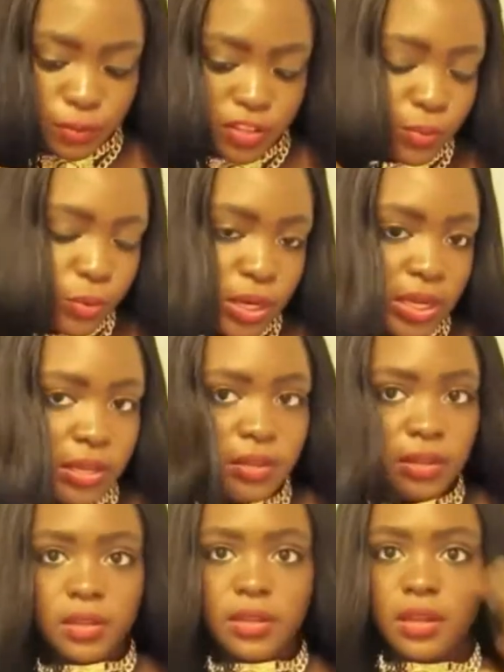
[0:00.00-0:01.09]
I used to use a paddle
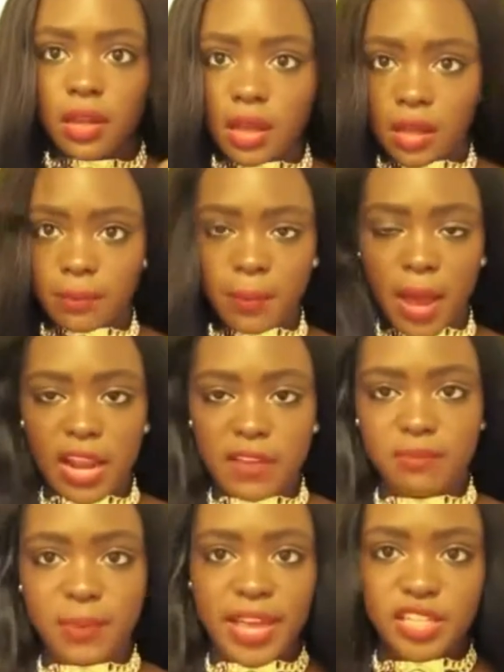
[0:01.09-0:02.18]
brush, but I find that
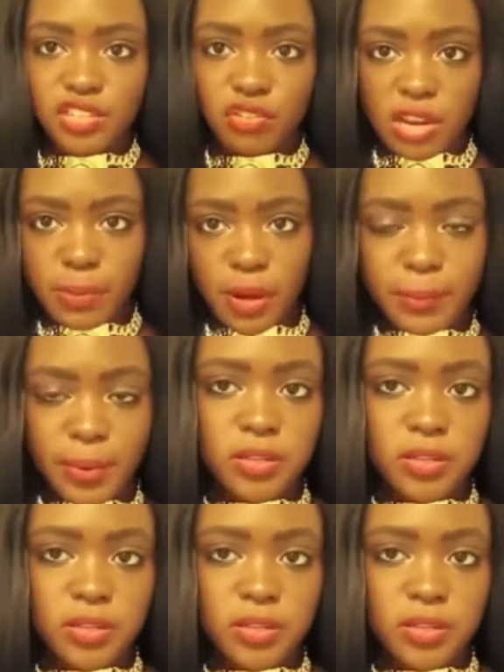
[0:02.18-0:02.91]
literally rips out the hair,